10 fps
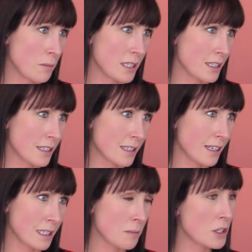your business,
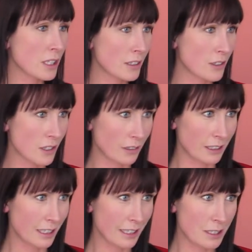especially in those early
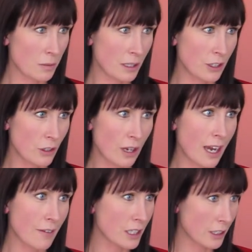days when you
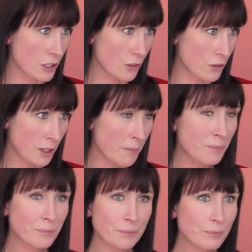have young children.
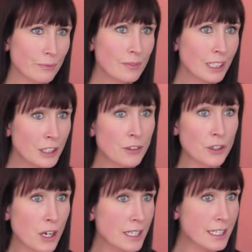You've got an
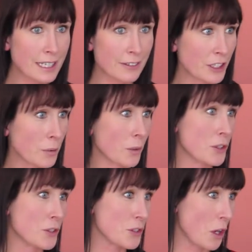idea and you want to
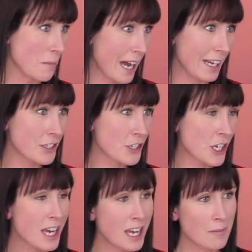do so much,
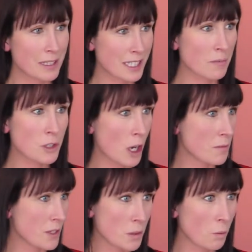but sometimes
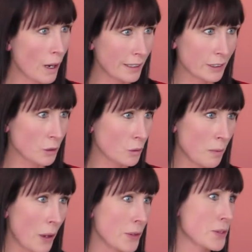just one little
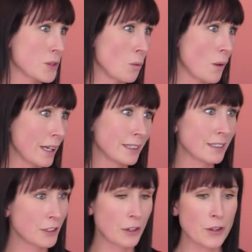post or one,
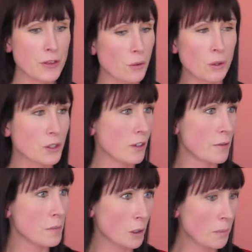thought of a
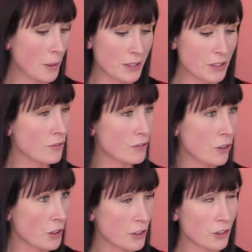blog post,
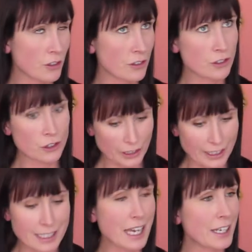not jotting
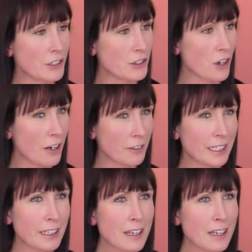it down in your diary,